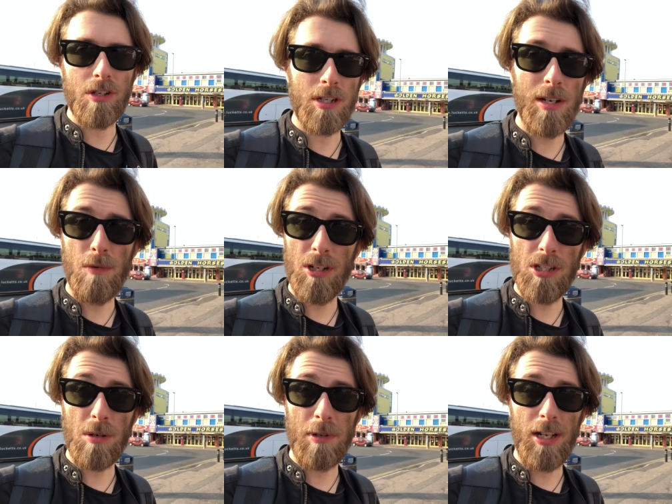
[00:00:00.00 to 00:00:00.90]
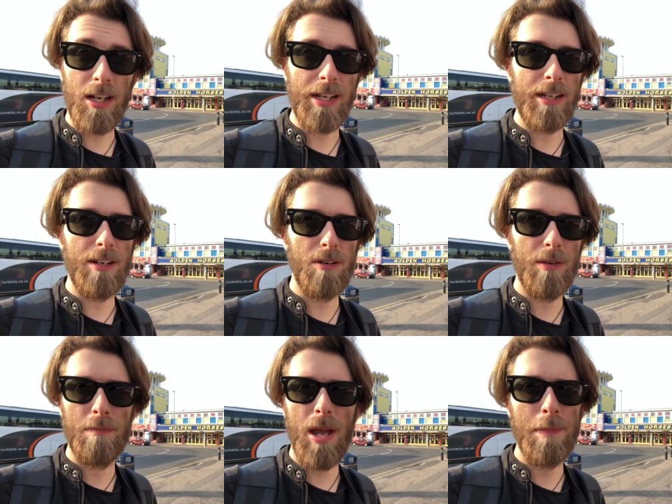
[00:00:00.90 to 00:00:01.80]
it's only one stop of light, not
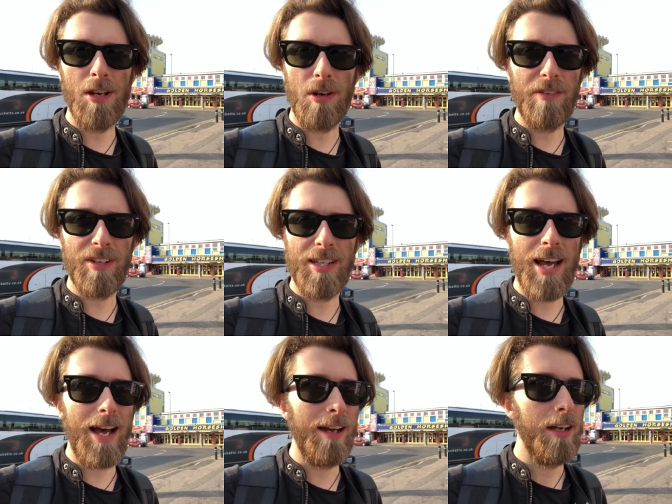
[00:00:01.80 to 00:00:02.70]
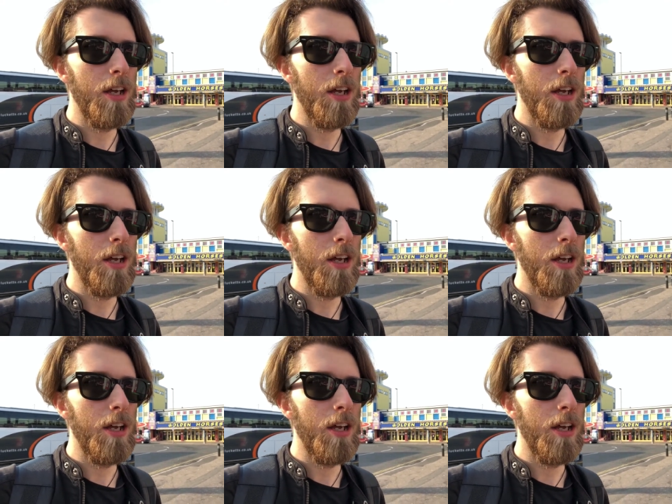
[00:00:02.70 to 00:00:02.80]
maybe not even that.